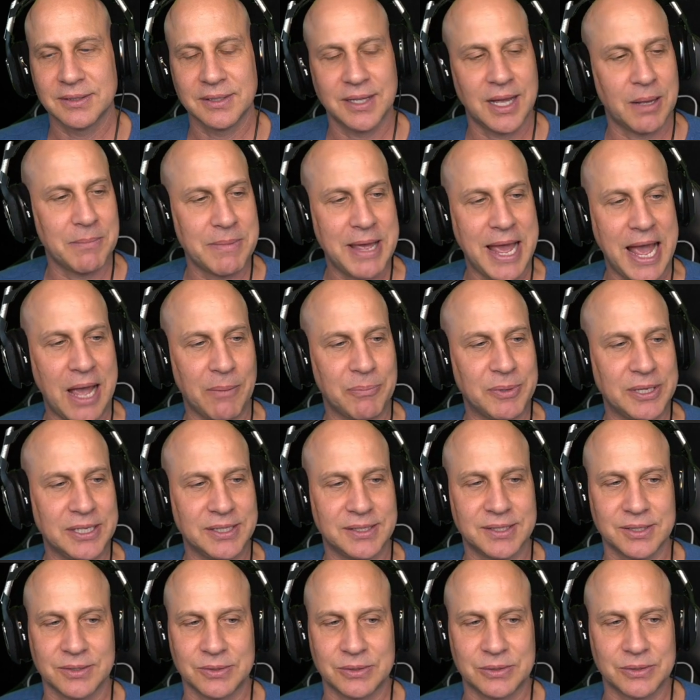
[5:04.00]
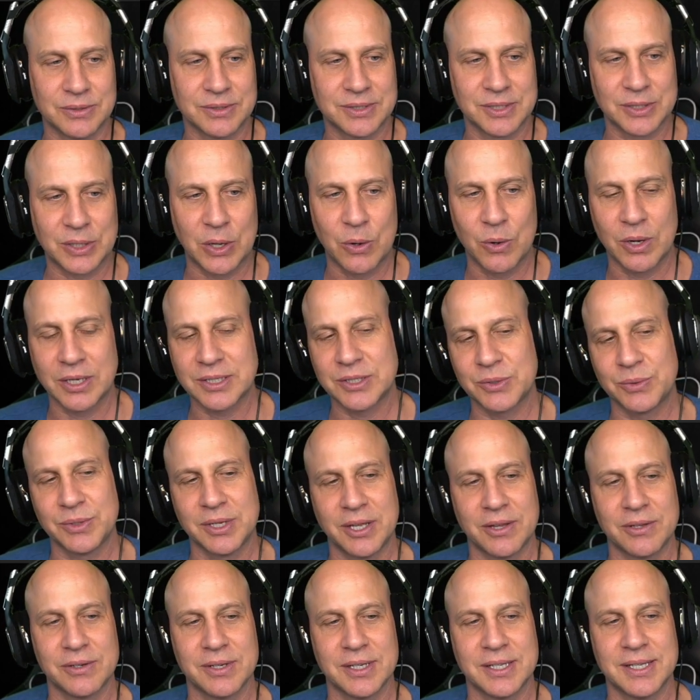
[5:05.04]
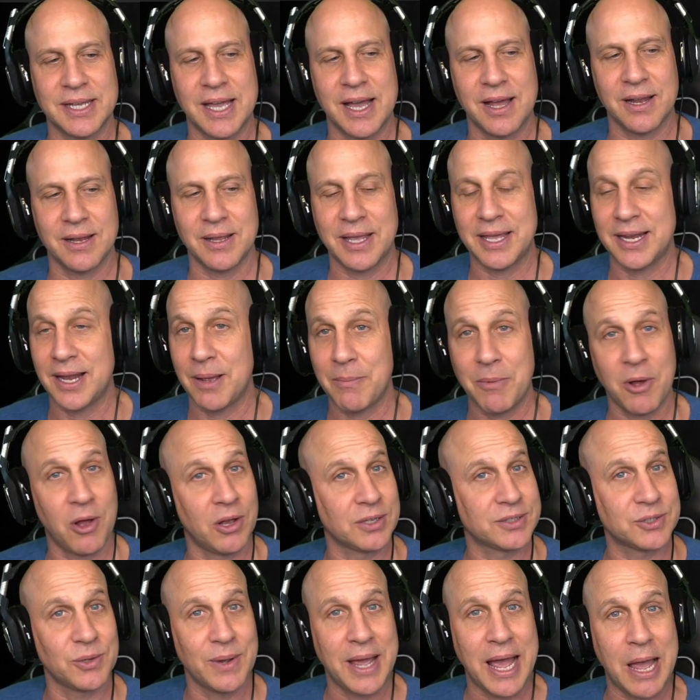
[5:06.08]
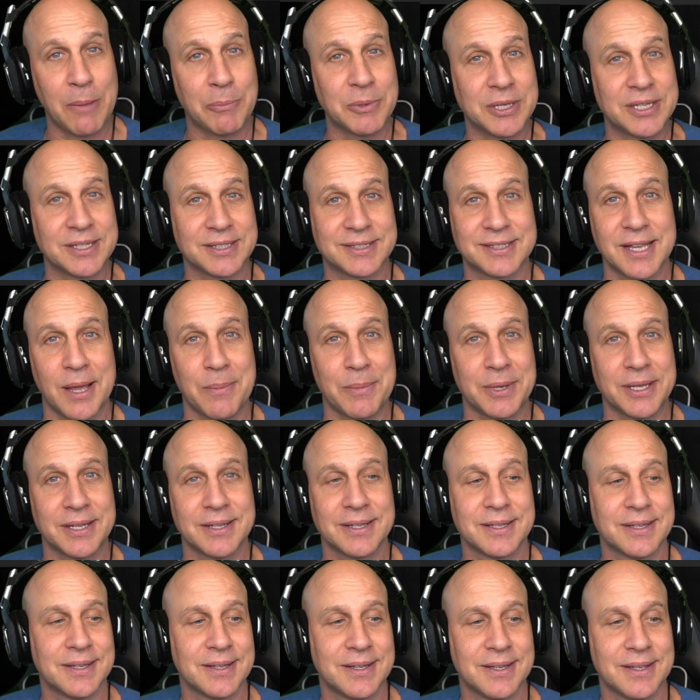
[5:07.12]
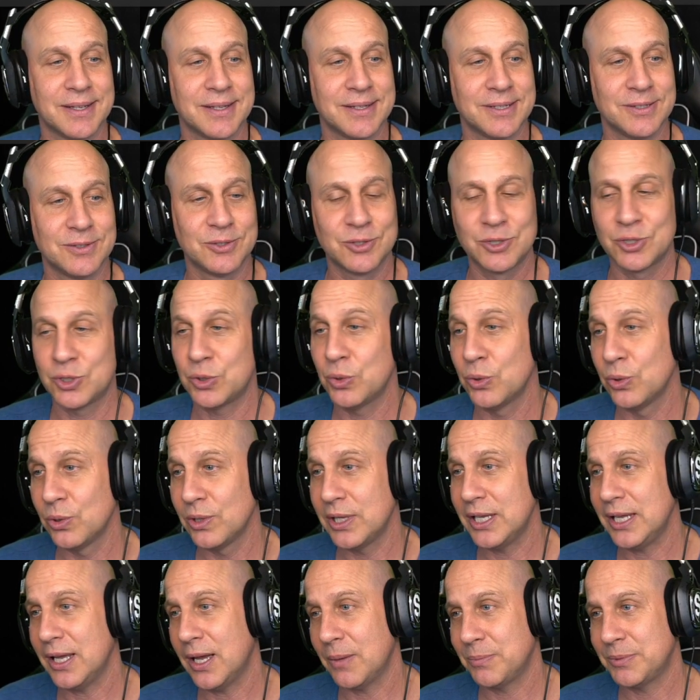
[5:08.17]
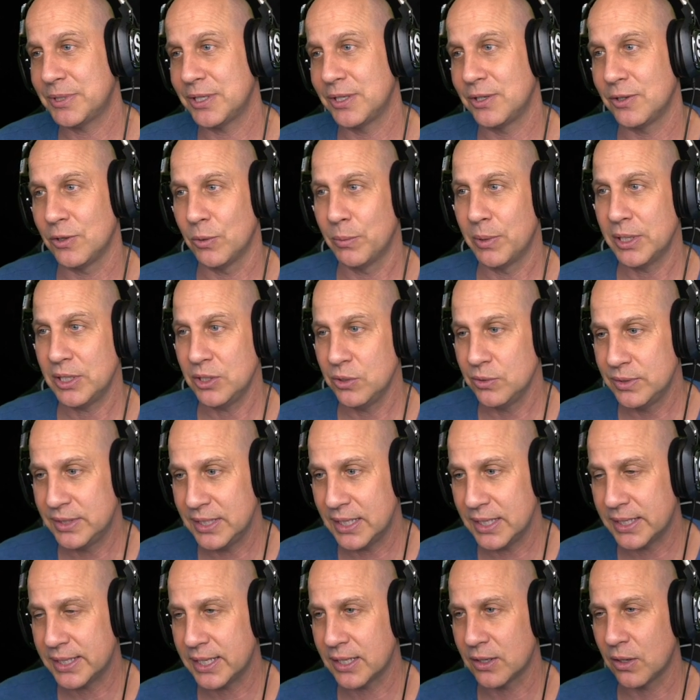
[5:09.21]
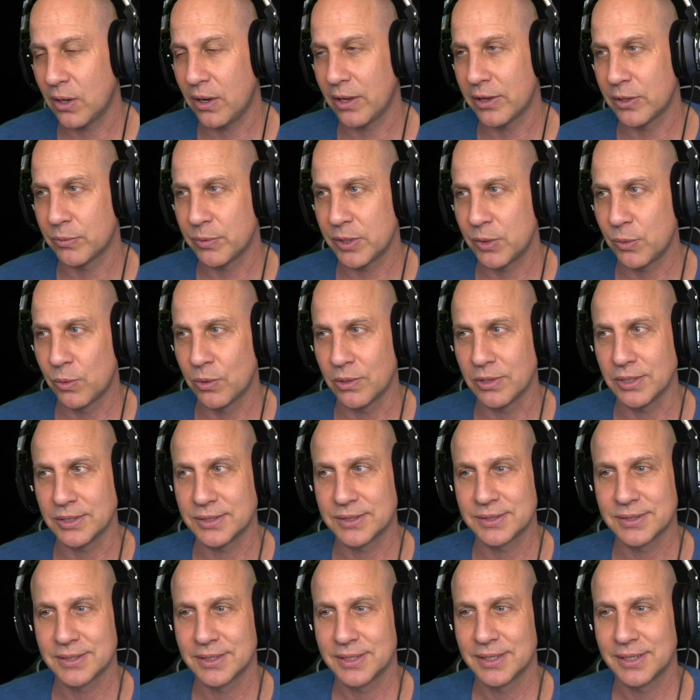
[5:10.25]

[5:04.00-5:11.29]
I'm happy to go on to another account, and I'm also happy to summon. Truly up to you, but you did get all the rewards.